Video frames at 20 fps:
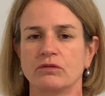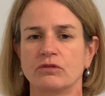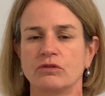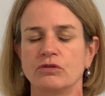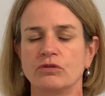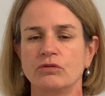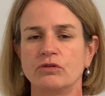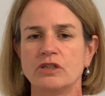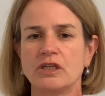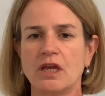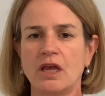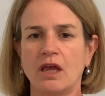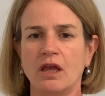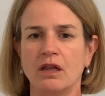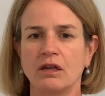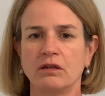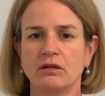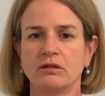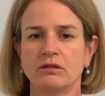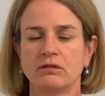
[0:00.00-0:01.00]
Do
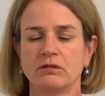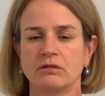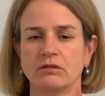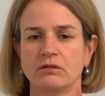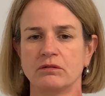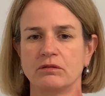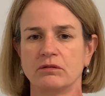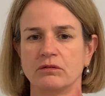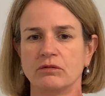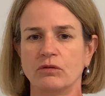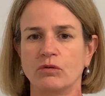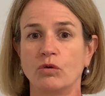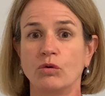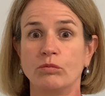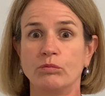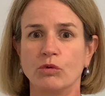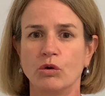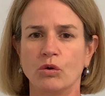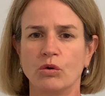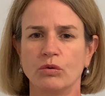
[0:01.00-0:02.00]
10 or
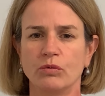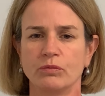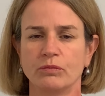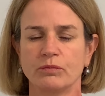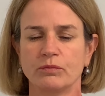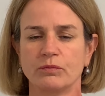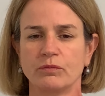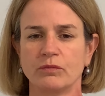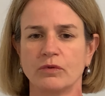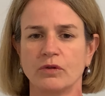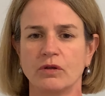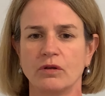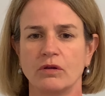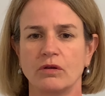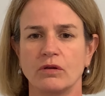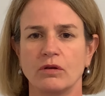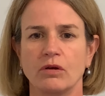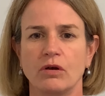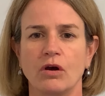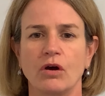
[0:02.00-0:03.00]
more
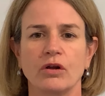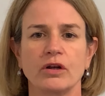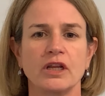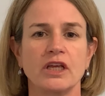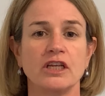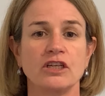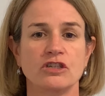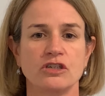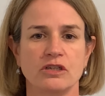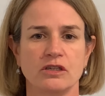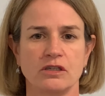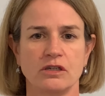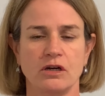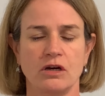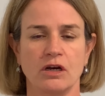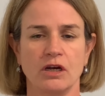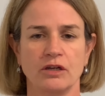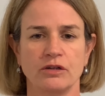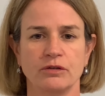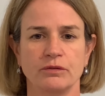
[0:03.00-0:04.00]
on each
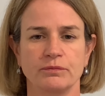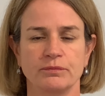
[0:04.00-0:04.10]
side.